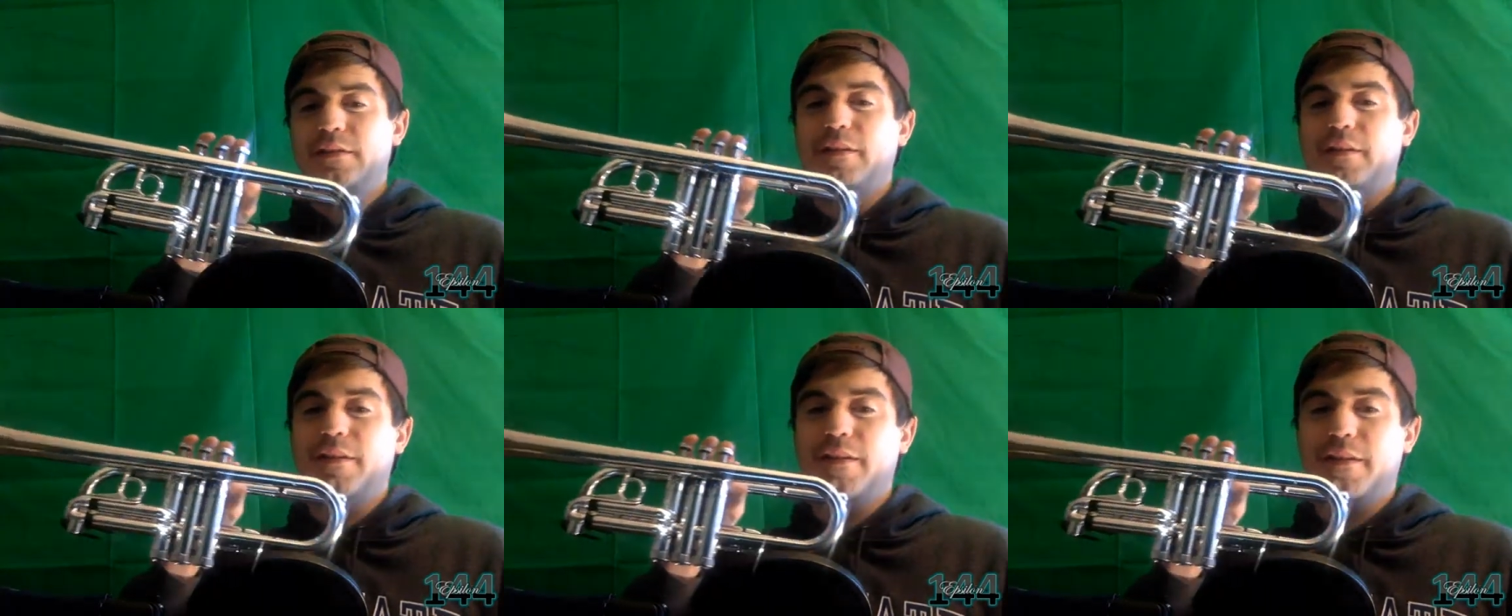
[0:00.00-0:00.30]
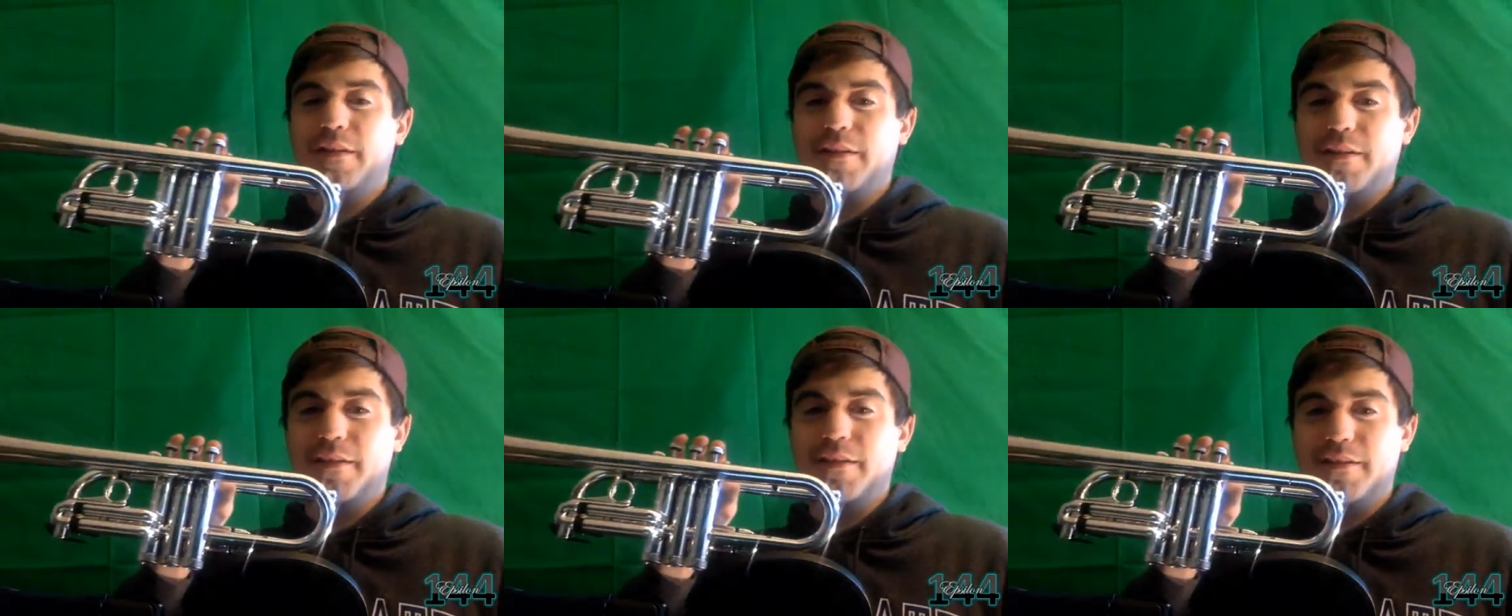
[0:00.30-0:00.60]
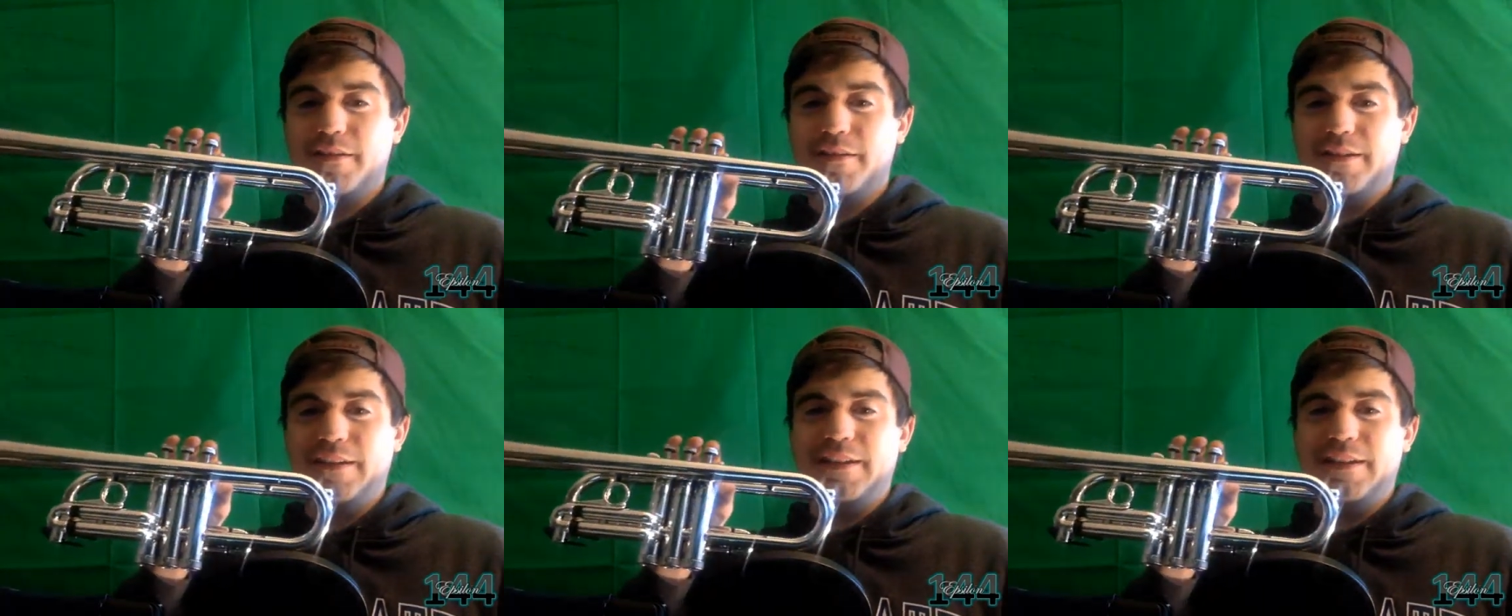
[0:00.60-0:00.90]

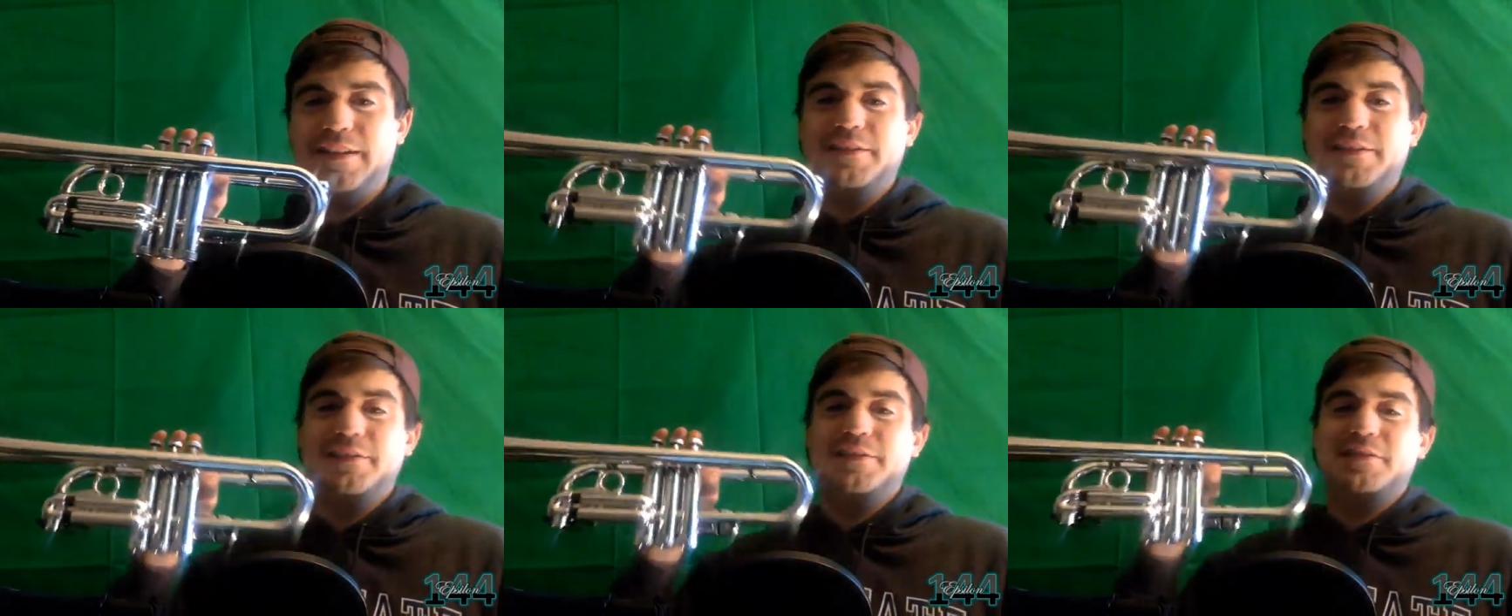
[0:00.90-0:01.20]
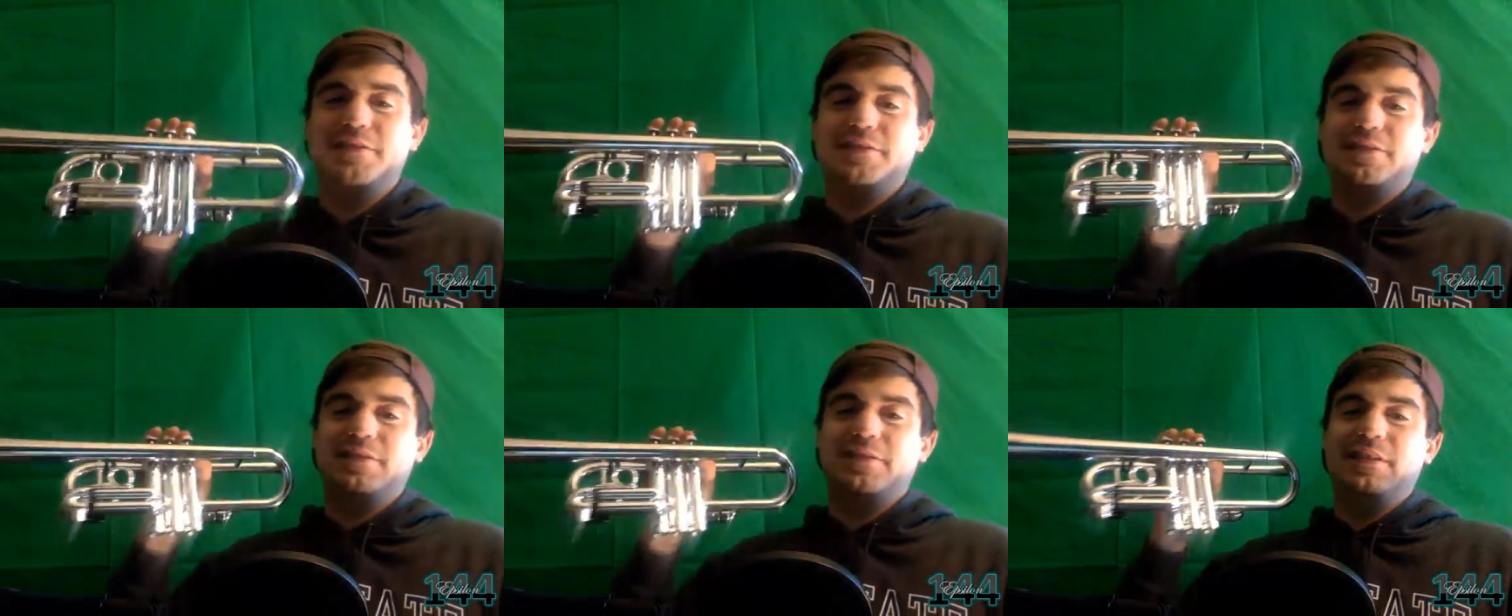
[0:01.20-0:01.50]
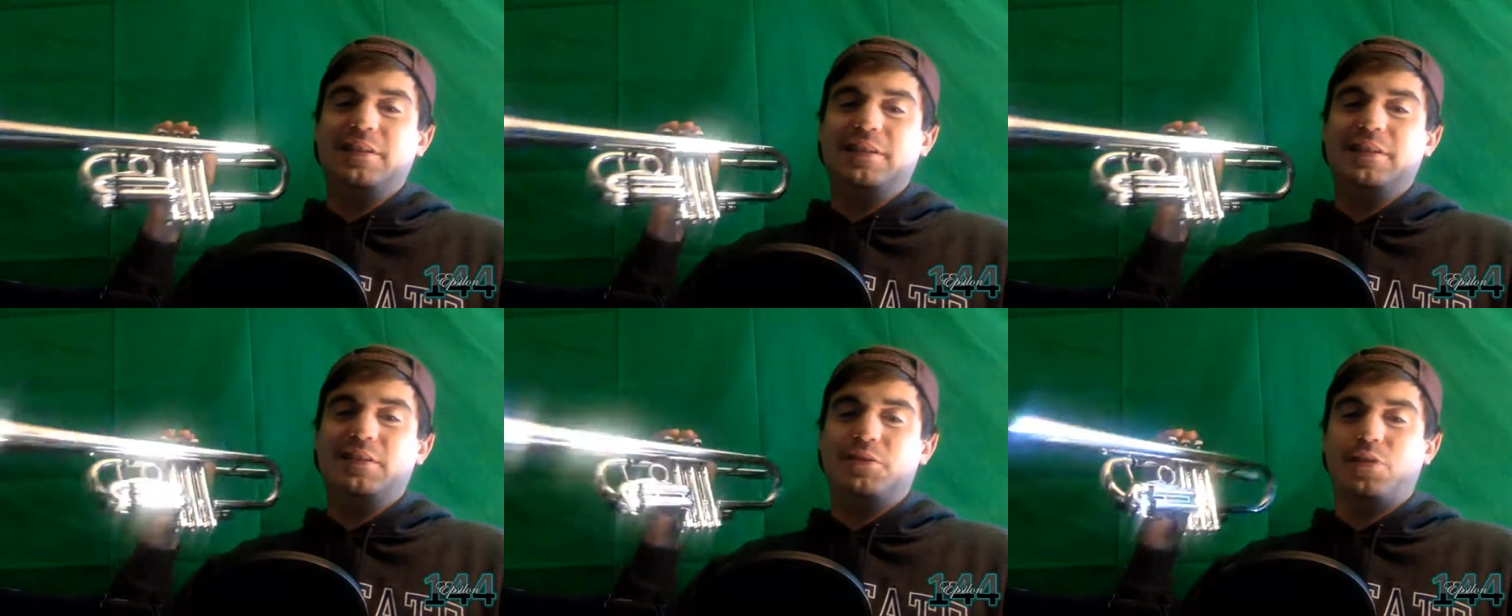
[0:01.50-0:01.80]
It is
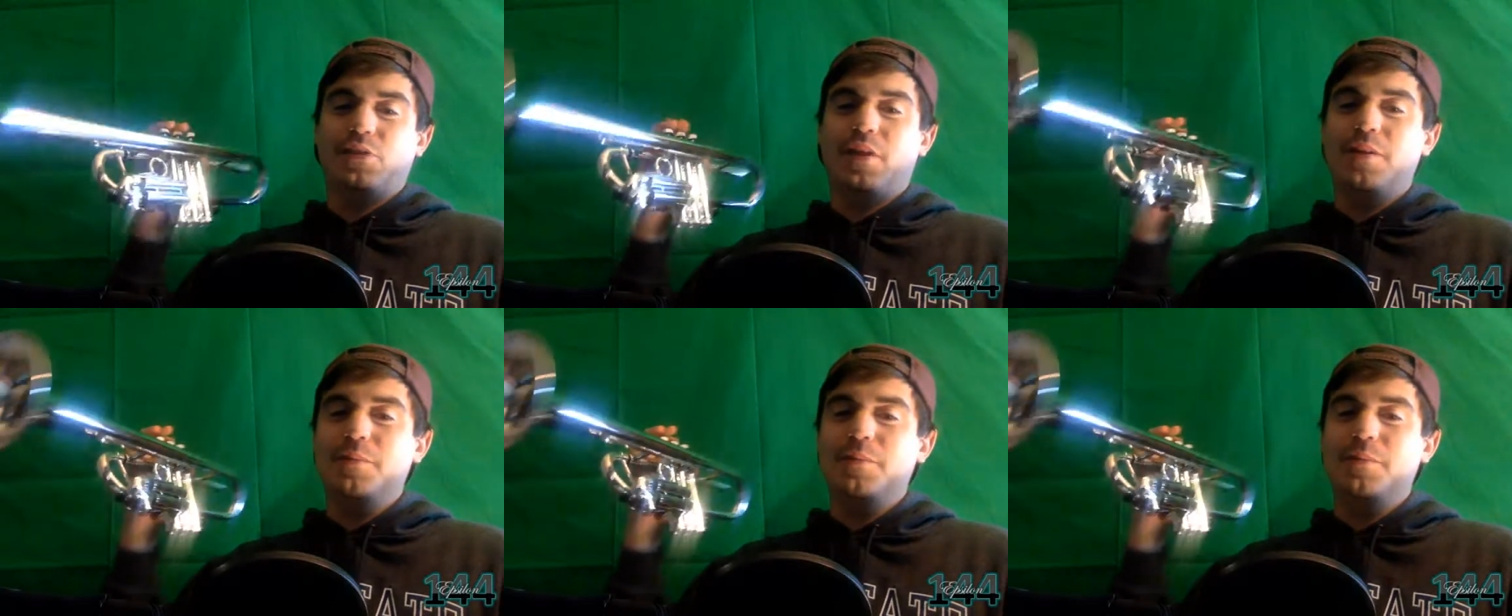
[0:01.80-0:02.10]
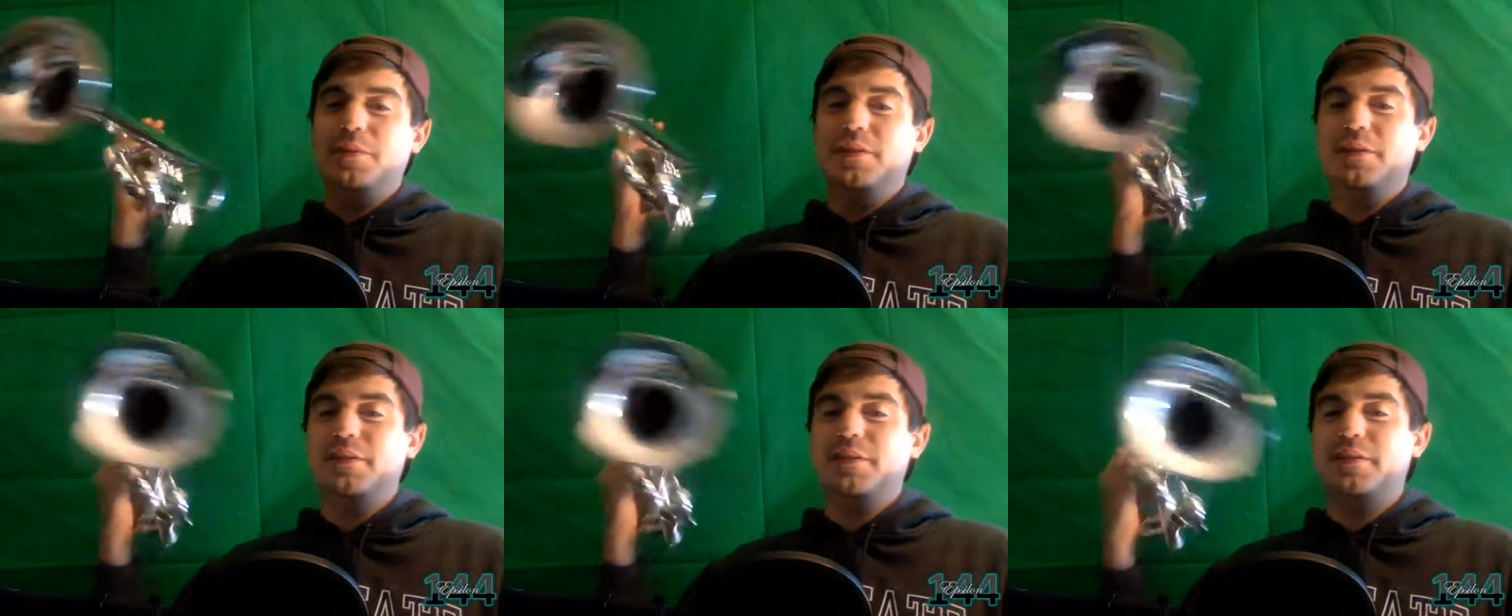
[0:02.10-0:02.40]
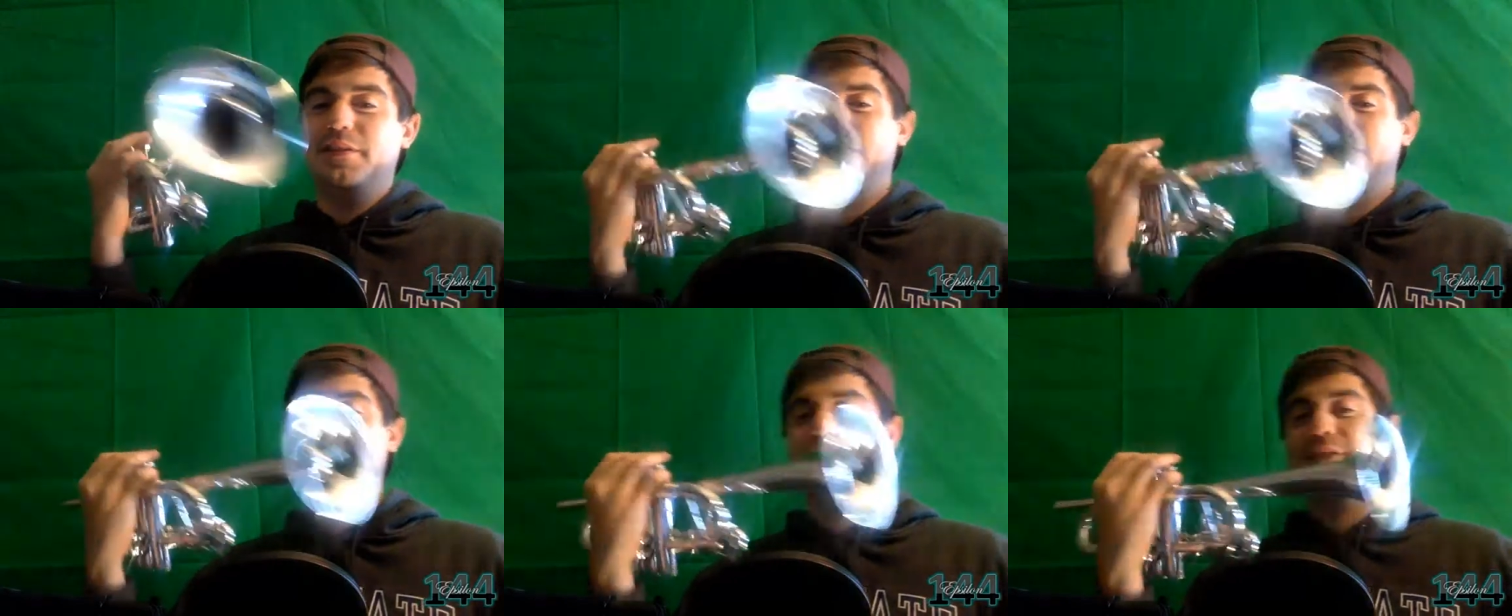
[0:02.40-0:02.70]
the
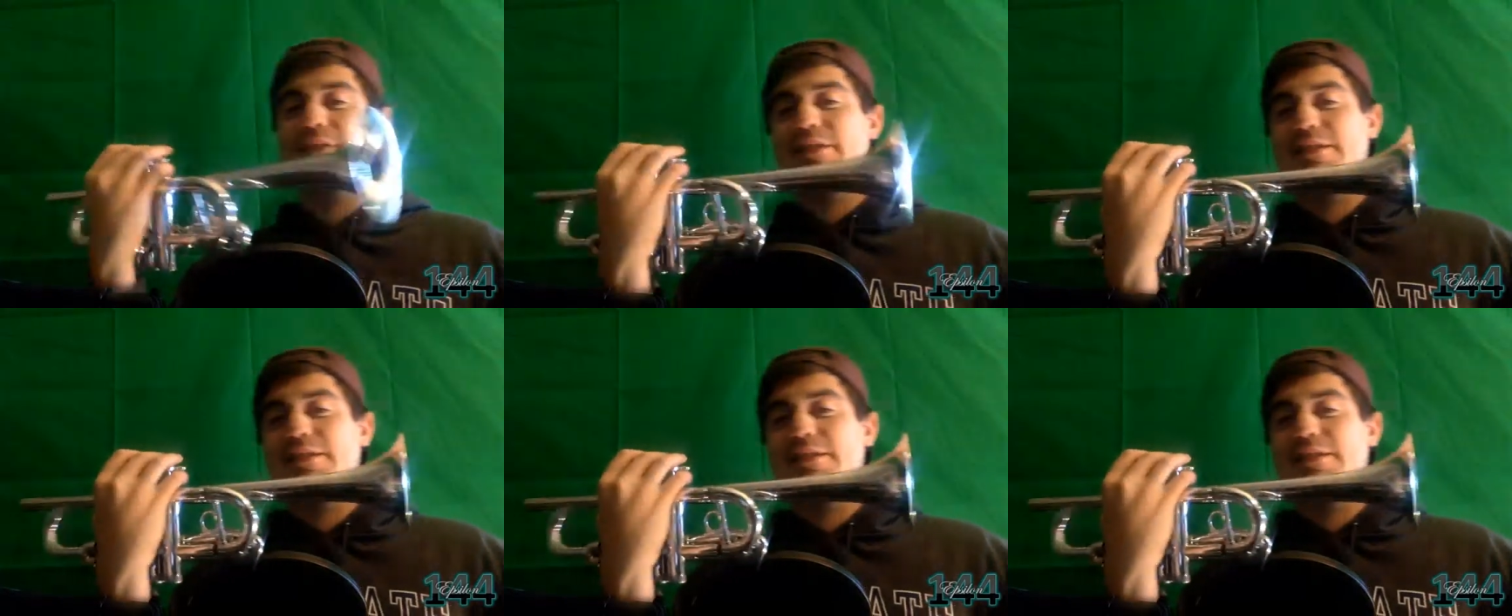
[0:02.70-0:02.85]
Tromba